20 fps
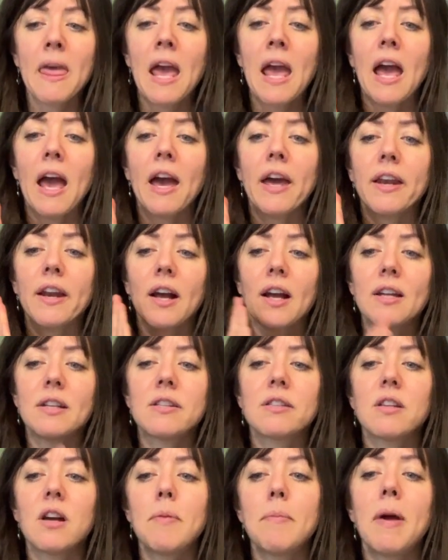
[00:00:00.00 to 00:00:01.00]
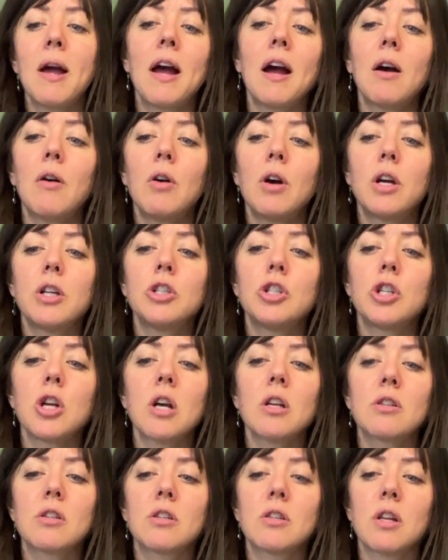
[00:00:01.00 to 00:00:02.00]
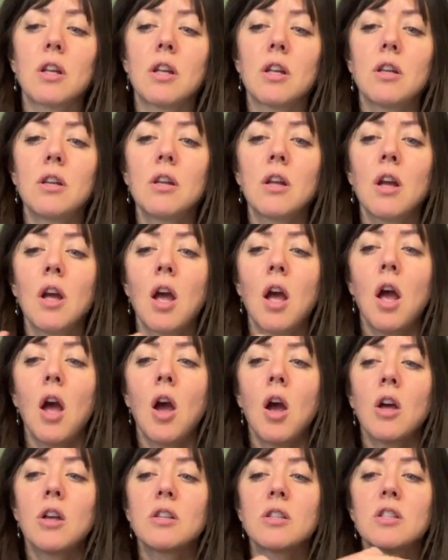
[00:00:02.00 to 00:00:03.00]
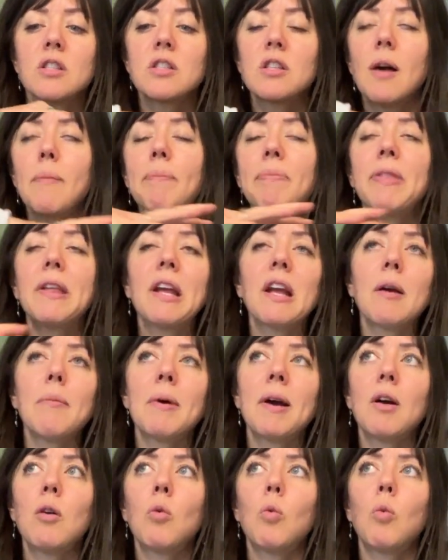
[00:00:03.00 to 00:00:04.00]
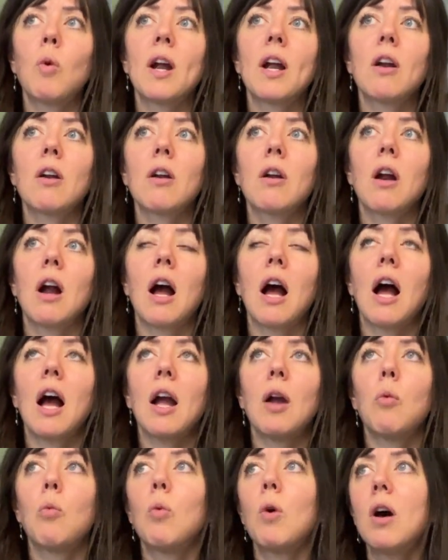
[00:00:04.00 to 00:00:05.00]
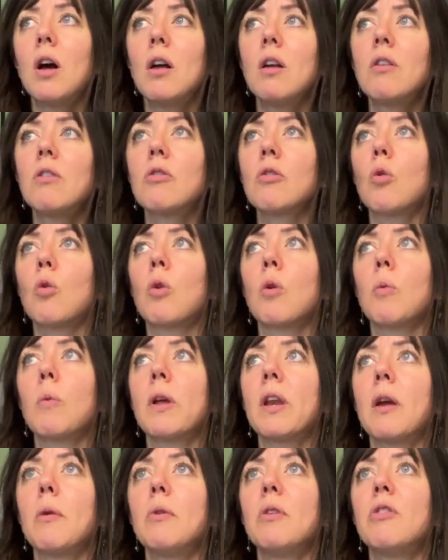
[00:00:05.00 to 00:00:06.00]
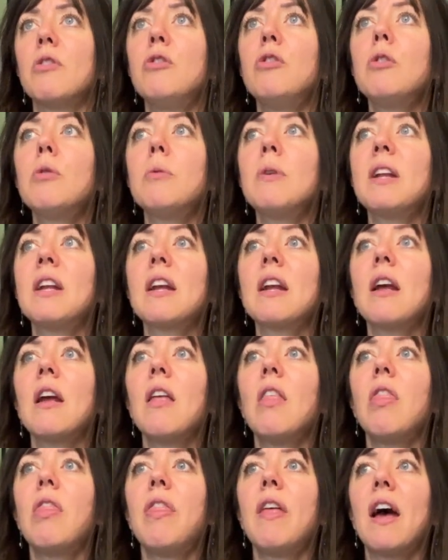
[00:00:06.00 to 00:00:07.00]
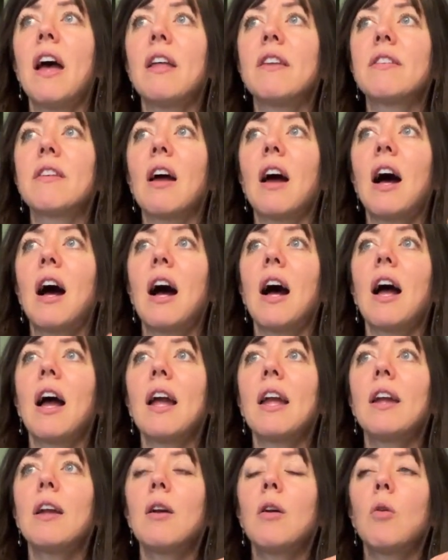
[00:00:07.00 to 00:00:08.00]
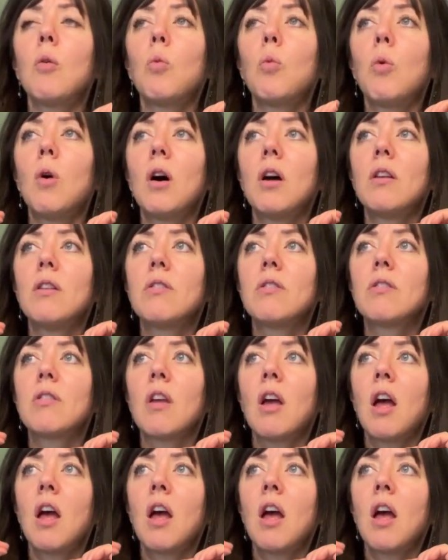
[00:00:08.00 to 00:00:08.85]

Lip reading: had I somehow adjusted something about where I was or what I was doing, that I was